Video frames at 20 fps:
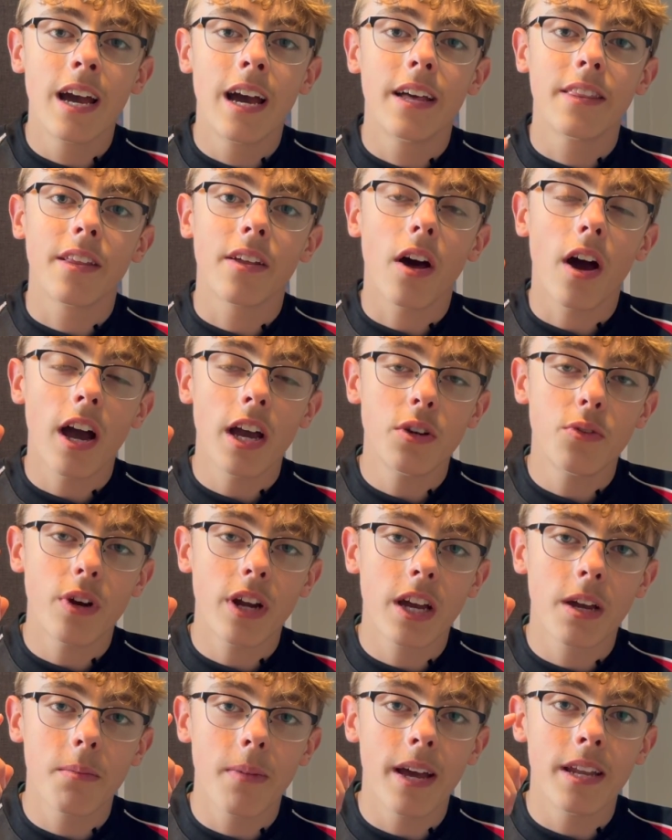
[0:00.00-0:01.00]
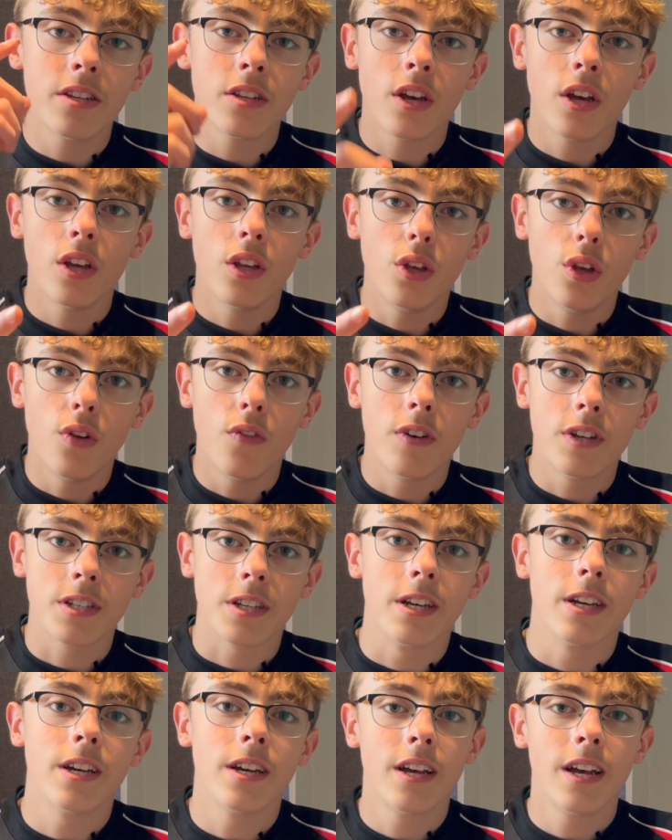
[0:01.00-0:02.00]
and that I'd recommend you
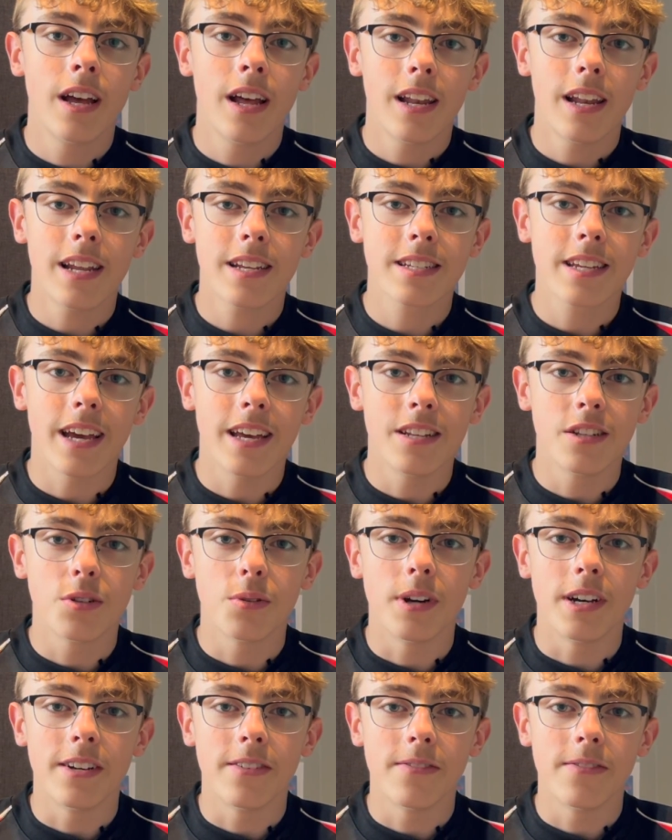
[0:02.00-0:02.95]
visit. Let's get into it.